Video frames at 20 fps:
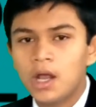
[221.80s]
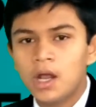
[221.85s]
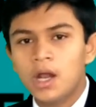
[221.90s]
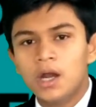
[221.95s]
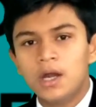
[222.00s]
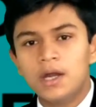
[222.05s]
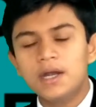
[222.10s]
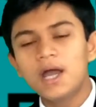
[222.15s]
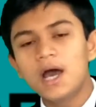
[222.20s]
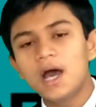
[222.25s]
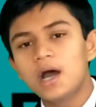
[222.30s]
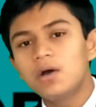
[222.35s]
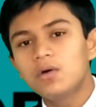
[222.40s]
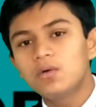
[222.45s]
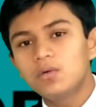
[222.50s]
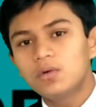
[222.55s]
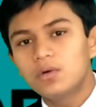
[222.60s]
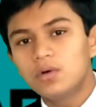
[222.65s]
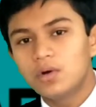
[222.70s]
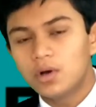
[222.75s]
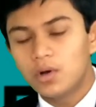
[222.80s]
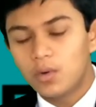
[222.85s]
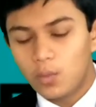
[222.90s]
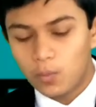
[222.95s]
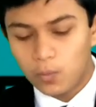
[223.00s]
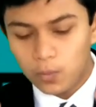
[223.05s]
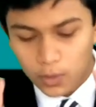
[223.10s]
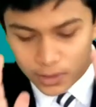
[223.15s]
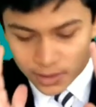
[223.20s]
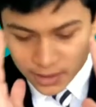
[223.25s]
Now
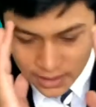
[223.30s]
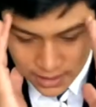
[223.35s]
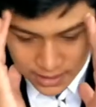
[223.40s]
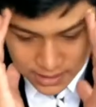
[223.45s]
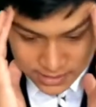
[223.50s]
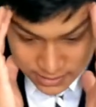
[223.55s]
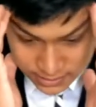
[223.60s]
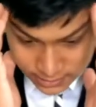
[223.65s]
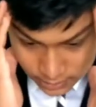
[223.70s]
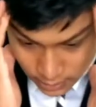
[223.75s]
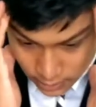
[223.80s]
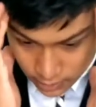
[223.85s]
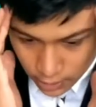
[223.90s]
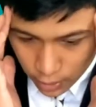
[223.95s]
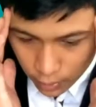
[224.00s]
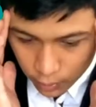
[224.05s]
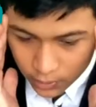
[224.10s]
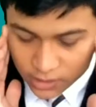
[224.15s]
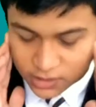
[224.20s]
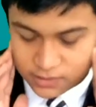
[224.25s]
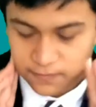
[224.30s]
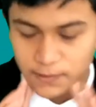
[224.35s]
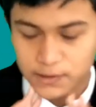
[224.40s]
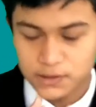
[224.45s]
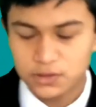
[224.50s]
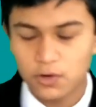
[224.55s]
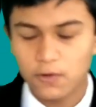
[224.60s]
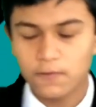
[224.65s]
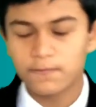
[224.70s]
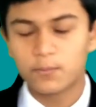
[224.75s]
what is Newton's first
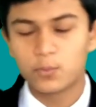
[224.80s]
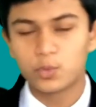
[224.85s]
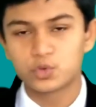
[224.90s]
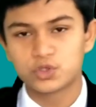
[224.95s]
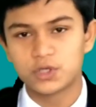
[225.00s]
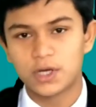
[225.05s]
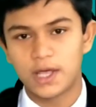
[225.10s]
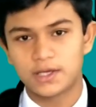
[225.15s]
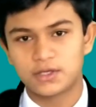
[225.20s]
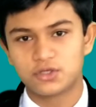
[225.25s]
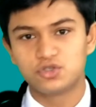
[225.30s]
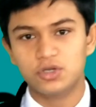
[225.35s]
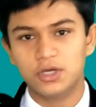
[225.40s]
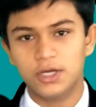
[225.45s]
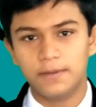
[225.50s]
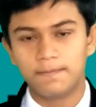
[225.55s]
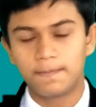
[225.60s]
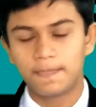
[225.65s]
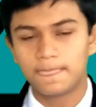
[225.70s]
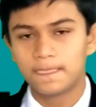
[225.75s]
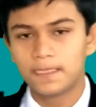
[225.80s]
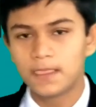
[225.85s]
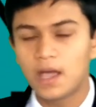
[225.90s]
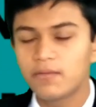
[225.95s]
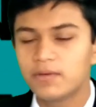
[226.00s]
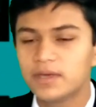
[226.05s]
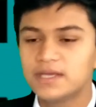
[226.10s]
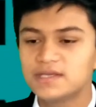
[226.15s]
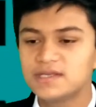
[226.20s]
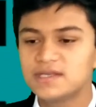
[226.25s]
law of motion actually? Now
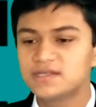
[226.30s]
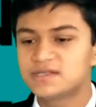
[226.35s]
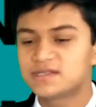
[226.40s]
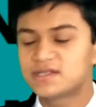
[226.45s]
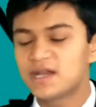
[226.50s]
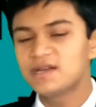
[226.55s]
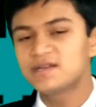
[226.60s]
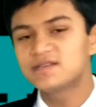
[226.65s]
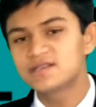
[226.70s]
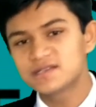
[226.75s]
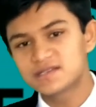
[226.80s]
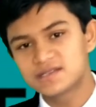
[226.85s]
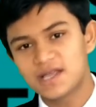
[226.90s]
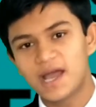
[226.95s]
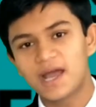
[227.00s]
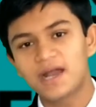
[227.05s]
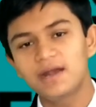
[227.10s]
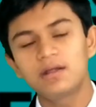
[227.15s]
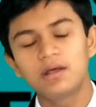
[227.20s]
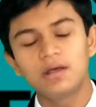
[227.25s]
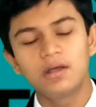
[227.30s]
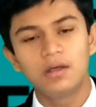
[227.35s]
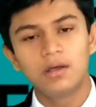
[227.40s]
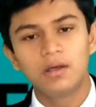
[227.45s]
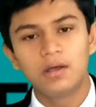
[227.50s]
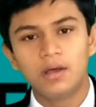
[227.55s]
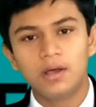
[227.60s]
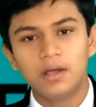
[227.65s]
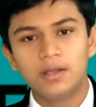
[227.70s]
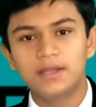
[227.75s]
he states us that
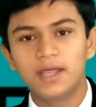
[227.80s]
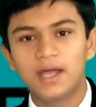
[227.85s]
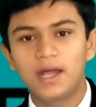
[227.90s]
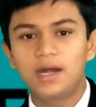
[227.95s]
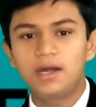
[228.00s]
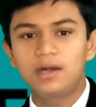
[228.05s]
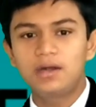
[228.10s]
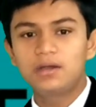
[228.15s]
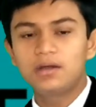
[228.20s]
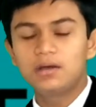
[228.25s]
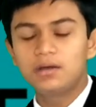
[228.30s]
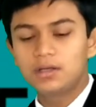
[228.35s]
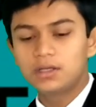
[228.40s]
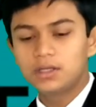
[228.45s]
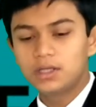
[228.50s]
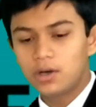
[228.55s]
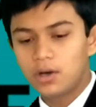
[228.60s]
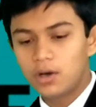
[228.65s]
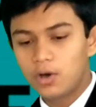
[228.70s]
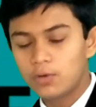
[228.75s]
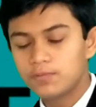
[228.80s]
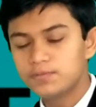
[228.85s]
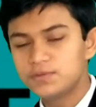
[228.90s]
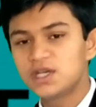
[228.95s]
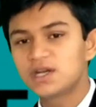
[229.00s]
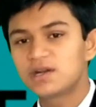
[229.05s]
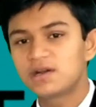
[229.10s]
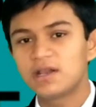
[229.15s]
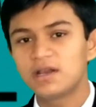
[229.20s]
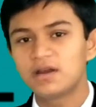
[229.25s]
the object
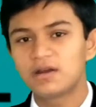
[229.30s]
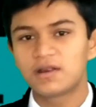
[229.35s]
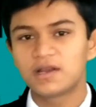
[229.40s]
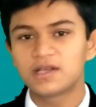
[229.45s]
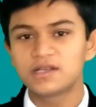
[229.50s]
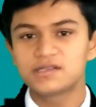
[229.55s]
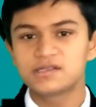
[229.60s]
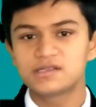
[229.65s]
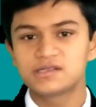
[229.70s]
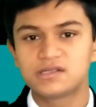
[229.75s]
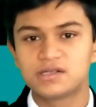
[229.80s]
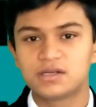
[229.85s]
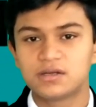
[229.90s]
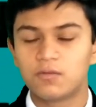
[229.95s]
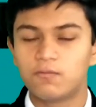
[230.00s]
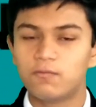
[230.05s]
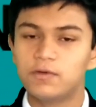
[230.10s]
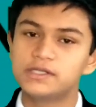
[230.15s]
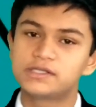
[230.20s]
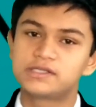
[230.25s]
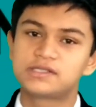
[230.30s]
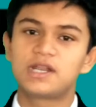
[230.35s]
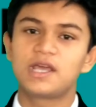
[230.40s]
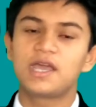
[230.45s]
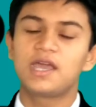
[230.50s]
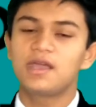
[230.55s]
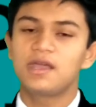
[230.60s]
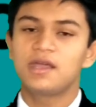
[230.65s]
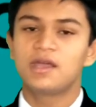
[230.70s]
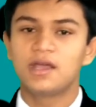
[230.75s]
in rest will
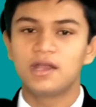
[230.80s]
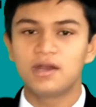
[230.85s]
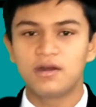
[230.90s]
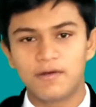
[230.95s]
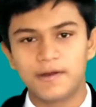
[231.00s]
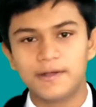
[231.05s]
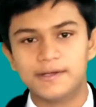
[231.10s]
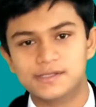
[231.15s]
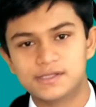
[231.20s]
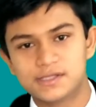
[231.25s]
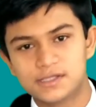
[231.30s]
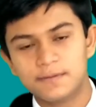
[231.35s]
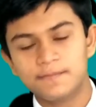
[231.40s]
stay in rest.